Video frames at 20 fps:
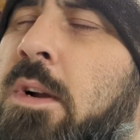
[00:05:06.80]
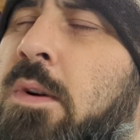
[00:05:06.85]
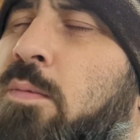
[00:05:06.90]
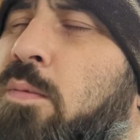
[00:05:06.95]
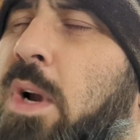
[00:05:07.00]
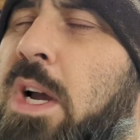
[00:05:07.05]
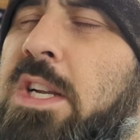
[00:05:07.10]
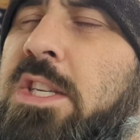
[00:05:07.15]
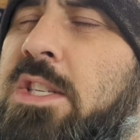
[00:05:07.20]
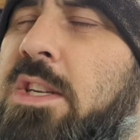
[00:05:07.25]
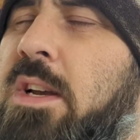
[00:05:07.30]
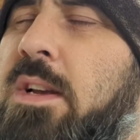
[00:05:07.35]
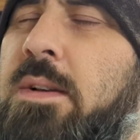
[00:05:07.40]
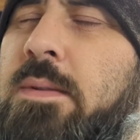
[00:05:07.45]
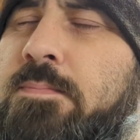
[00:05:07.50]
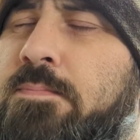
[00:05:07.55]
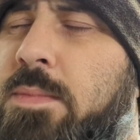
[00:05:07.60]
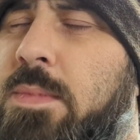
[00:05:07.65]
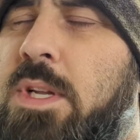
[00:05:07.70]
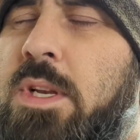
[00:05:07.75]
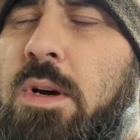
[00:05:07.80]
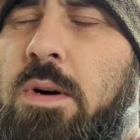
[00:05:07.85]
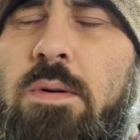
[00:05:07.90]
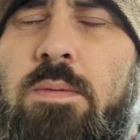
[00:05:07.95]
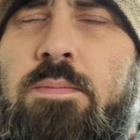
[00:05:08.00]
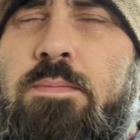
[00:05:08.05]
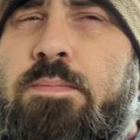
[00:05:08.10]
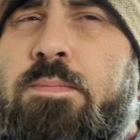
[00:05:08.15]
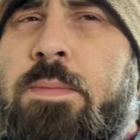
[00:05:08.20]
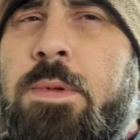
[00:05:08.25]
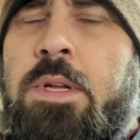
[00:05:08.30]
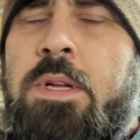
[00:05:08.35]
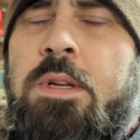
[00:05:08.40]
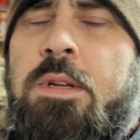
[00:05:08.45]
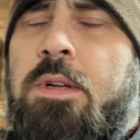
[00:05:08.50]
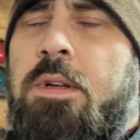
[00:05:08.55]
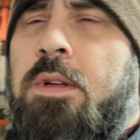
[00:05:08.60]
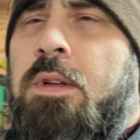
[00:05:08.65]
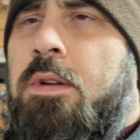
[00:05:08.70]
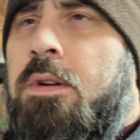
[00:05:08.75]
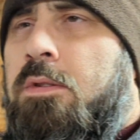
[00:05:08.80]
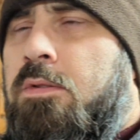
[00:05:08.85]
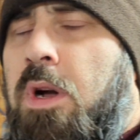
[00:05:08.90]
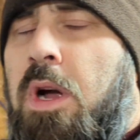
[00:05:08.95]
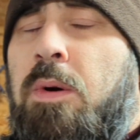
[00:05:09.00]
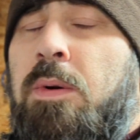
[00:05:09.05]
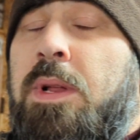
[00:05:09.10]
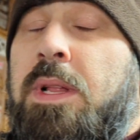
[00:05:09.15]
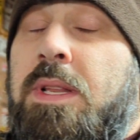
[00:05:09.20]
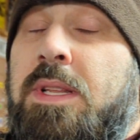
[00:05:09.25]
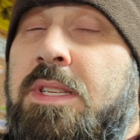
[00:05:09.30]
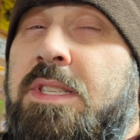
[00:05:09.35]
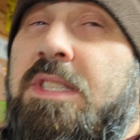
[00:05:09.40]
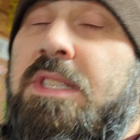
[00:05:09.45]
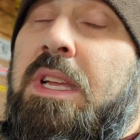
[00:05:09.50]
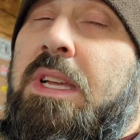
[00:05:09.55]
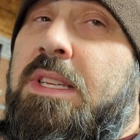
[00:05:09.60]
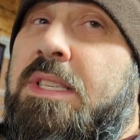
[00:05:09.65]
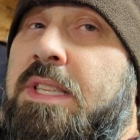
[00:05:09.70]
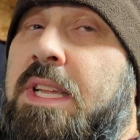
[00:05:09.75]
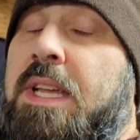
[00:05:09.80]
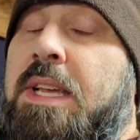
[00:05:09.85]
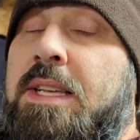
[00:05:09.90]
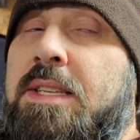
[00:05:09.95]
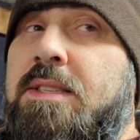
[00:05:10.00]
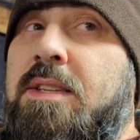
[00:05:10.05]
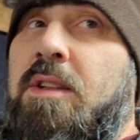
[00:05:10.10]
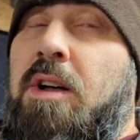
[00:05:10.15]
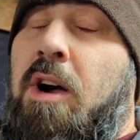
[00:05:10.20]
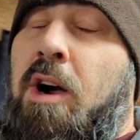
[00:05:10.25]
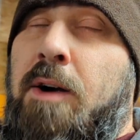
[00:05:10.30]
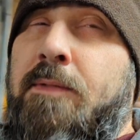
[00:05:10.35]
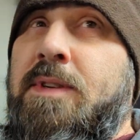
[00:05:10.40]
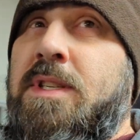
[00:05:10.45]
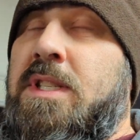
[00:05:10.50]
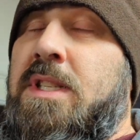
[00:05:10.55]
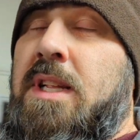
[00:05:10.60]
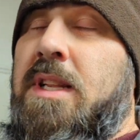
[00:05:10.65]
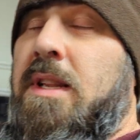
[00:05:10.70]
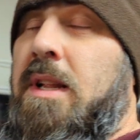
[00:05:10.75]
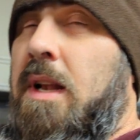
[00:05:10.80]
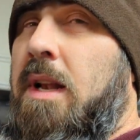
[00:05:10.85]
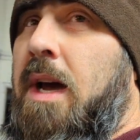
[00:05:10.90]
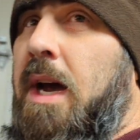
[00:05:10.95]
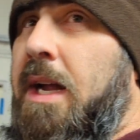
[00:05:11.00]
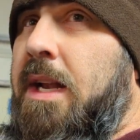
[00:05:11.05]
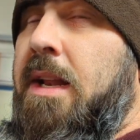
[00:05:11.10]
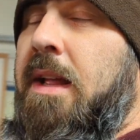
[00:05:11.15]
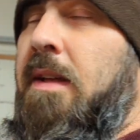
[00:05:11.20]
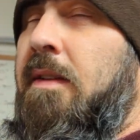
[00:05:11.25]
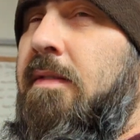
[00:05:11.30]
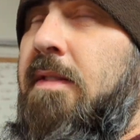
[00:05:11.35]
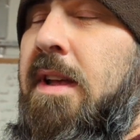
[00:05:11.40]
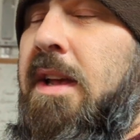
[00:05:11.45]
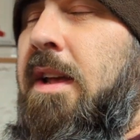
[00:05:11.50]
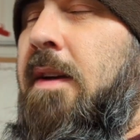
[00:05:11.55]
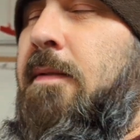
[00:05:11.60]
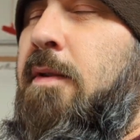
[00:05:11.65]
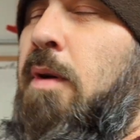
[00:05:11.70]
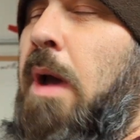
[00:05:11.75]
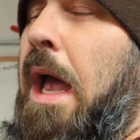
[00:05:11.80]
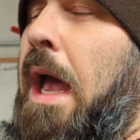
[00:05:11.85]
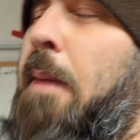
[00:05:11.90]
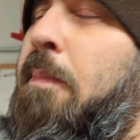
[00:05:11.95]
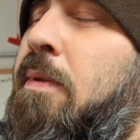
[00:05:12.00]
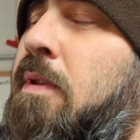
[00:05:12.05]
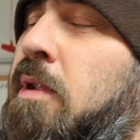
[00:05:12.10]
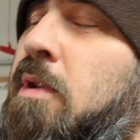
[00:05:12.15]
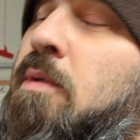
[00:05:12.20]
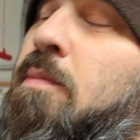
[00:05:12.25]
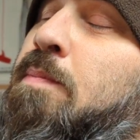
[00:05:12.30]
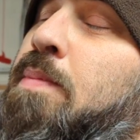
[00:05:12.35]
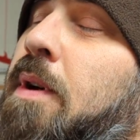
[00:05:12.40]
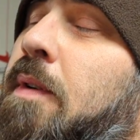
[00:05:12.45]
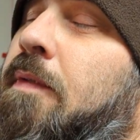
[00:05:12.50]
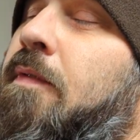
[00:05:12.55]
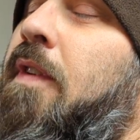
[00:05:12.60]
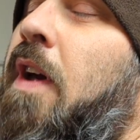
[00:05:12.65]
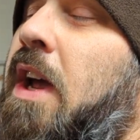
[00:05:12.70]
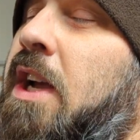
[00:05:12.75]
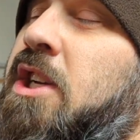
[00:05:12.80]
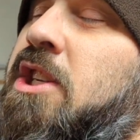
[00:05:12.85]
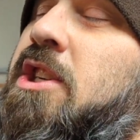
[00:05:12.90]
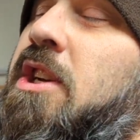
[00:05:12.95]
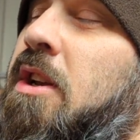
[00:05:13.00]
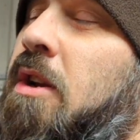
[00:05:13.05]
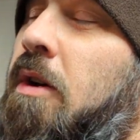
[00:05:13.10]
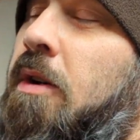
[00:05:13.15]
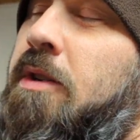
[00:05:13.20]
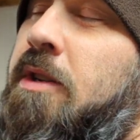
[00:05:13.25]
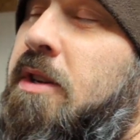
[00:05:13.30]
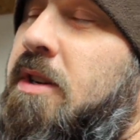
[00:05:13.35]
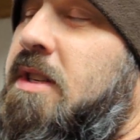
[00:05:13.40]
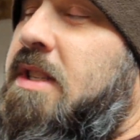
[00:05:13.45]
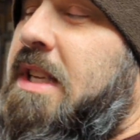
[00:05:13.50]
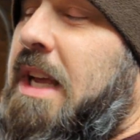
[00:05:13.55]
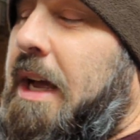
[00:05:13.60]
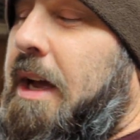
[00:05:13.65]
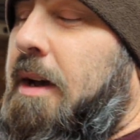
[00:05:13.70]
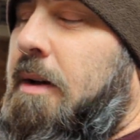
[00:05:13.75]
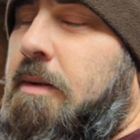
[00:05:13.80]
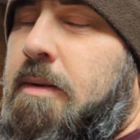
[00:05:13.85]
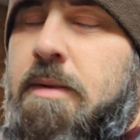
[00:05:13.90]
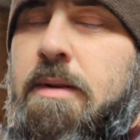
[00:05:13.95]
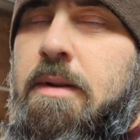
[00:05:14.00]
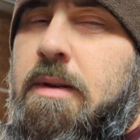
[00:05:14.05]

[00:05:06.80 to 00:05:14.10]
Russia, grown in the 60s and harvested in the 90s to give you absolute perfection on your sound.